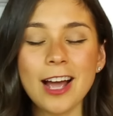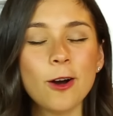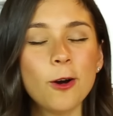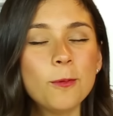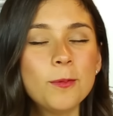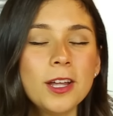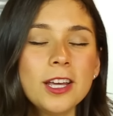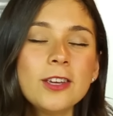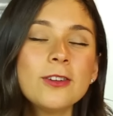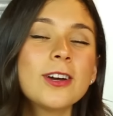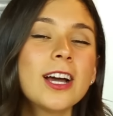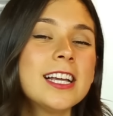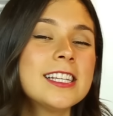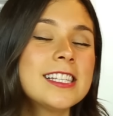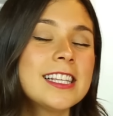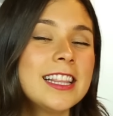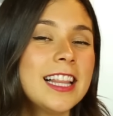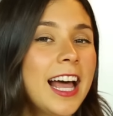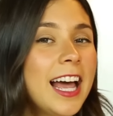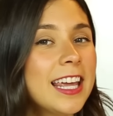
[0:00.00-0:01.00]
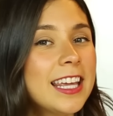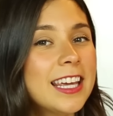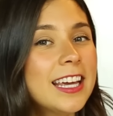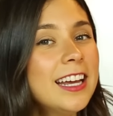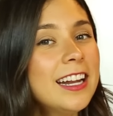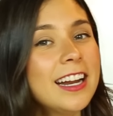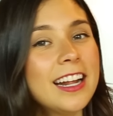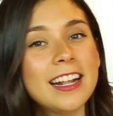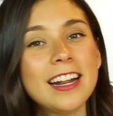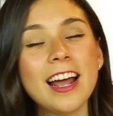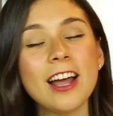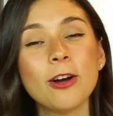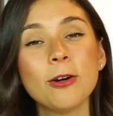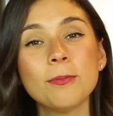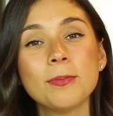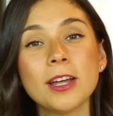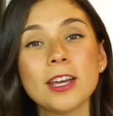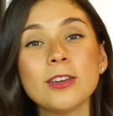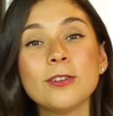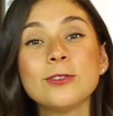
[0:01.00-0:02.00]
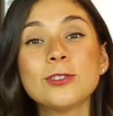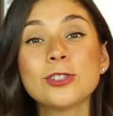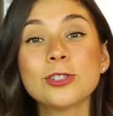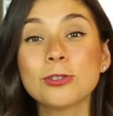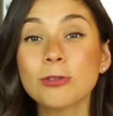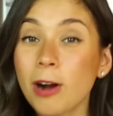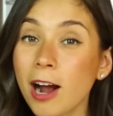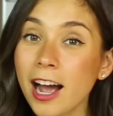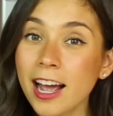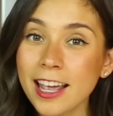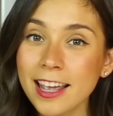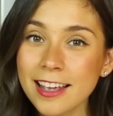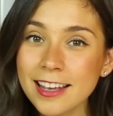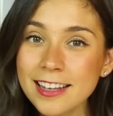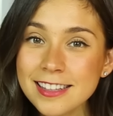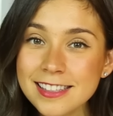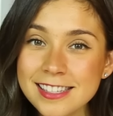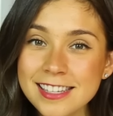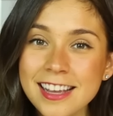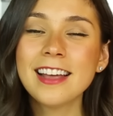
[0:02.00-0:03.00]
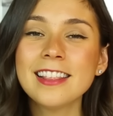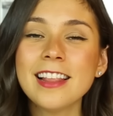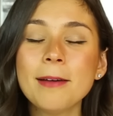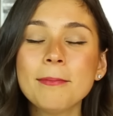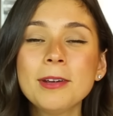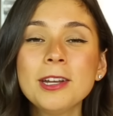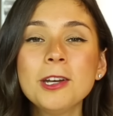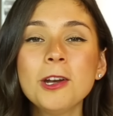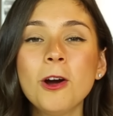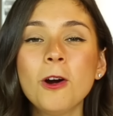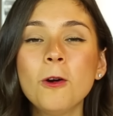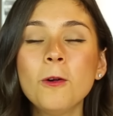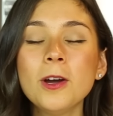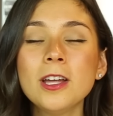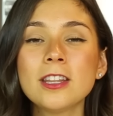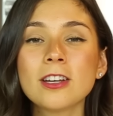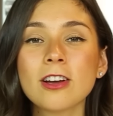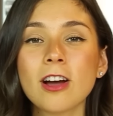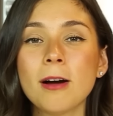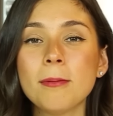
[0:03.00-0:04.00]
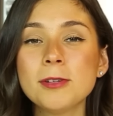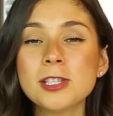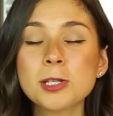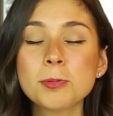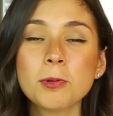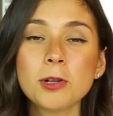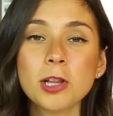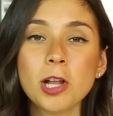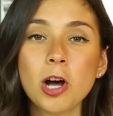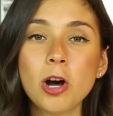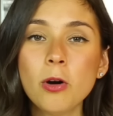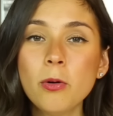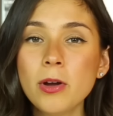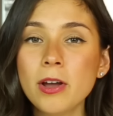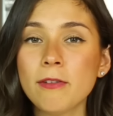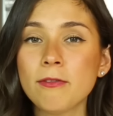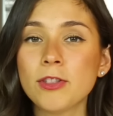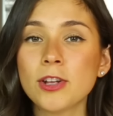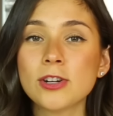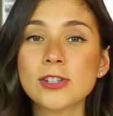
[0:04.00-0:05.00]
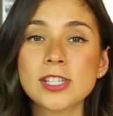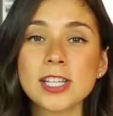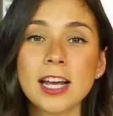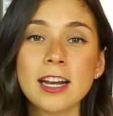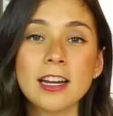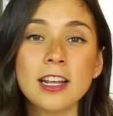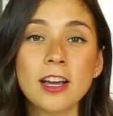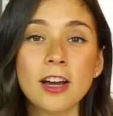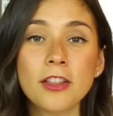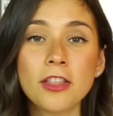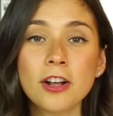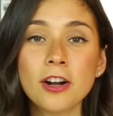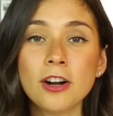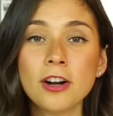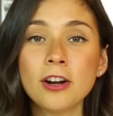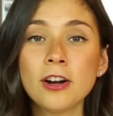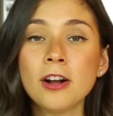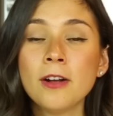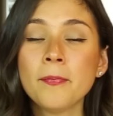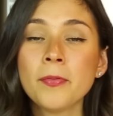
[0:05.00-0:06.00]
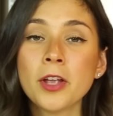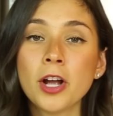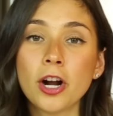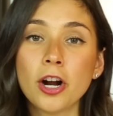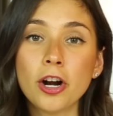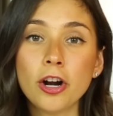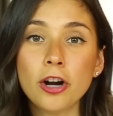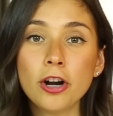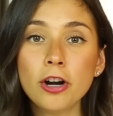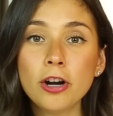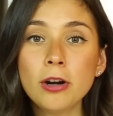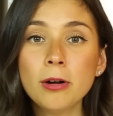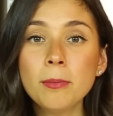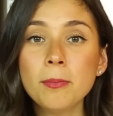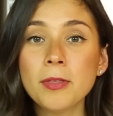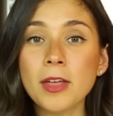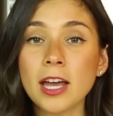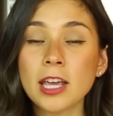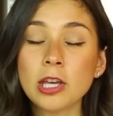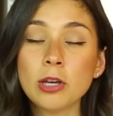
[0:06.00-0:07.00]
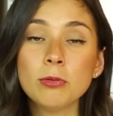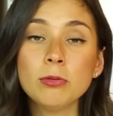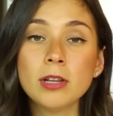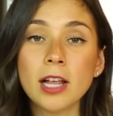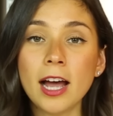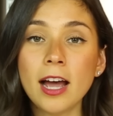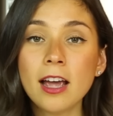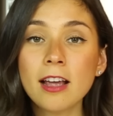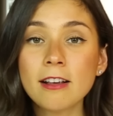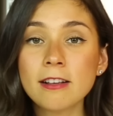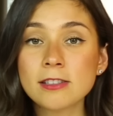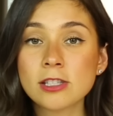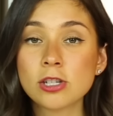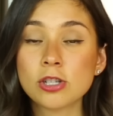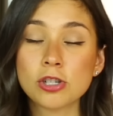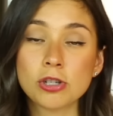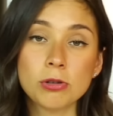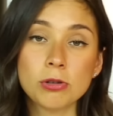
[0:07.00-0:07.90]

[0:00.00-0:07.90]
I hope that you guys like it, and I hope that you try it. And let me know in the comments below if there's any other herb that you like to